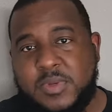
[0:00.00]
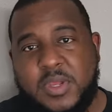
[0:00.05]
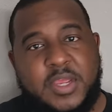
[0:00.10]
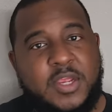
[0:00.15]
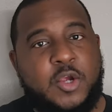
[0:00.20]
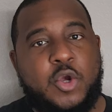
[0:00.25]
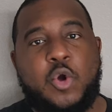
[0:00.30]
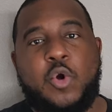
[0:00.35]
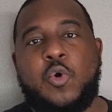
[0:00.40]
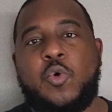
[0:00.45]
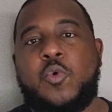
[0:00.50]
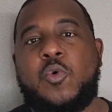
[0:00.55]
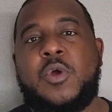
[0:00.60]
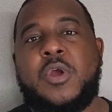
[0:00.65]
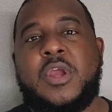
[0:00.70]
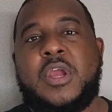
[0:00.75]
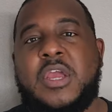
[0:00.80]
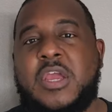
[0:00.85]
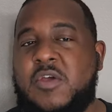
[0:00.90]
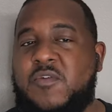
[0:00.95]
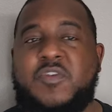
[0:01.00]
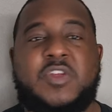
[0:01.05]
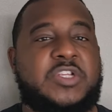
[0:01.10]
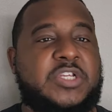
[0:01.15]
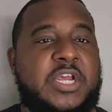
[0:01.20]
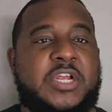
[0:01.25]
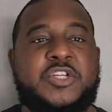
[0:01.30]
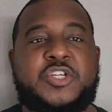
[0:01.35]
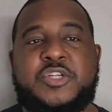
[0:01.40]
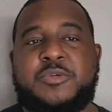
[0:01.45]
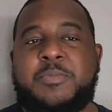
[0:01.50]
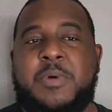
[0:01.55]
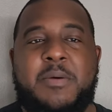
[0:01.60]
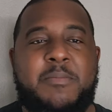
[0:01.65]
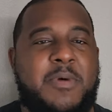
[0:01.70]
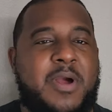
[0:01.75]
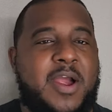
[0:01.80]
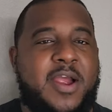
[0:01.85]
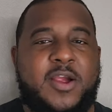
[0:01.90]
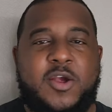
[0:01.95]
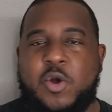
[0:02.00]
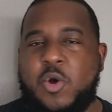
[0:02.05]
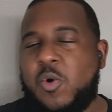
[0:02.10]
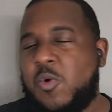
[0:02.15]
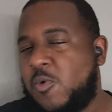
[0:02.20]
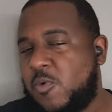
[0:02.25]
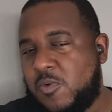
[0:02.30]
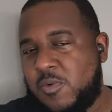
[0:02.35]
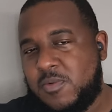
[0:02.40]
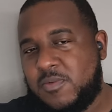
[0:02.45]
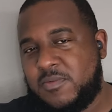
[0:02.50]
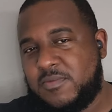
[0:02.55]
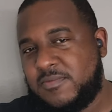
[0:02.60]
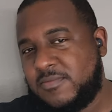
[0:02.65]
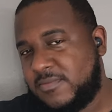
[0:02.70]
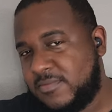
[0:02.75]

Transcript: And cool. If he changes my mind, cool.